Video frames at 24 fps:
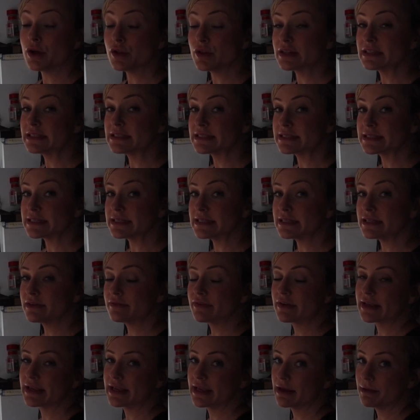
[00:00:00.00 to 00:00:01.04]
let's see if
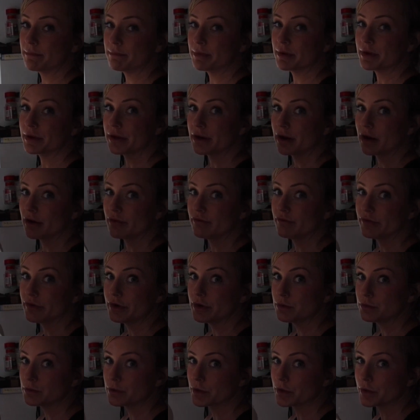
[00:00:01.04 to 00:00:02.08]
I can't put a
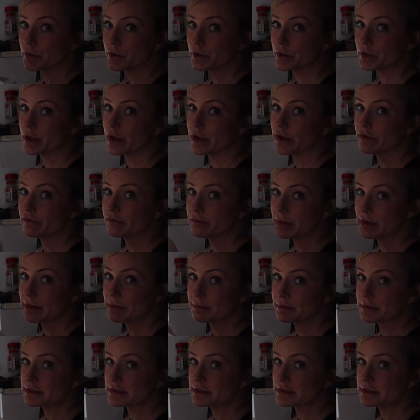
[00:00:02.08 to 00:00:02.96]
full roll of paper